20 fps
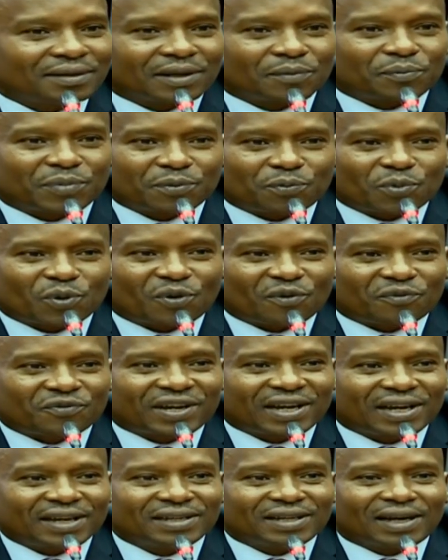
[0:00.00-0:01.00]
the people
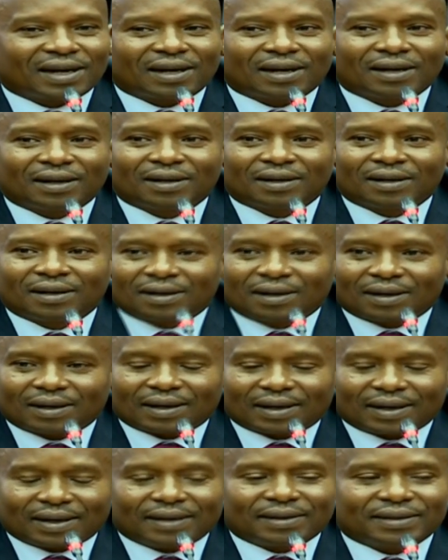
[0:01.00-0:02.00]
of Kenya,
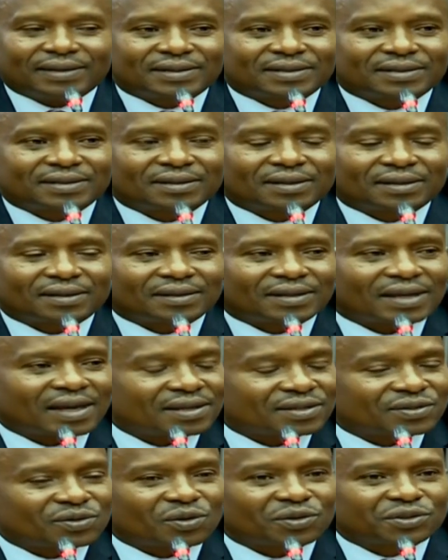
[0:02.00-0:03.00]
and
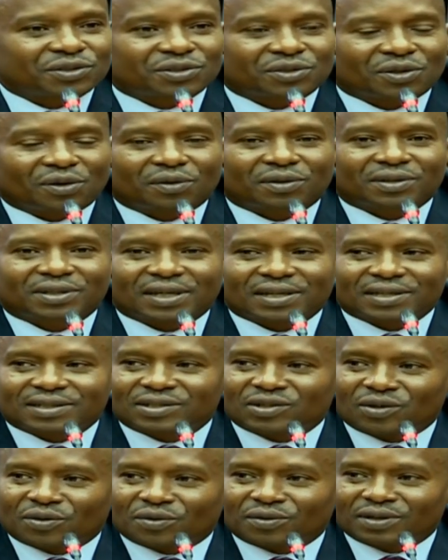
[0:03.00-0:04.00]
there is no shock, there
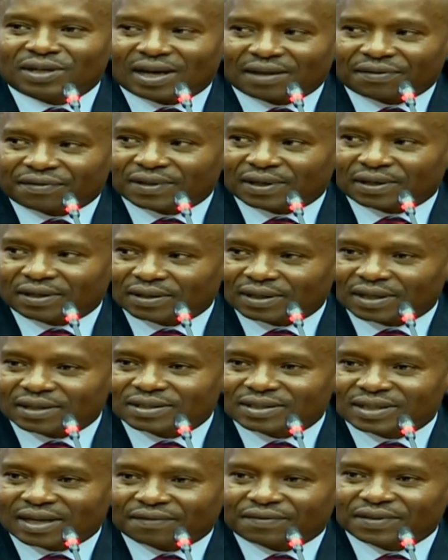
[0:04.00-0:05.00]
is no nothing, there
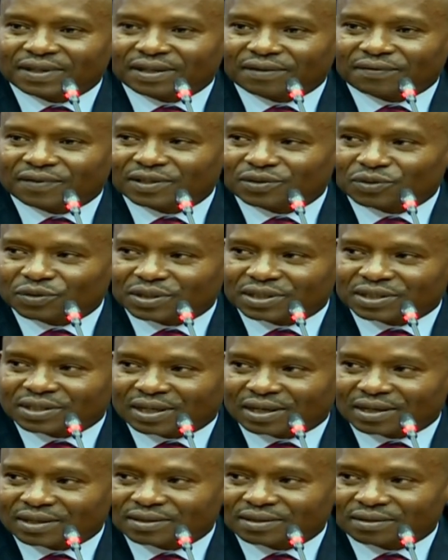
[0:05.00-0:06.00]
is nothing to
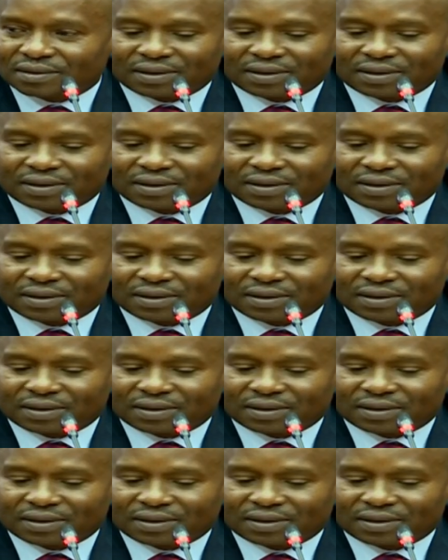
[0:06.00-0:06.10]
discuss.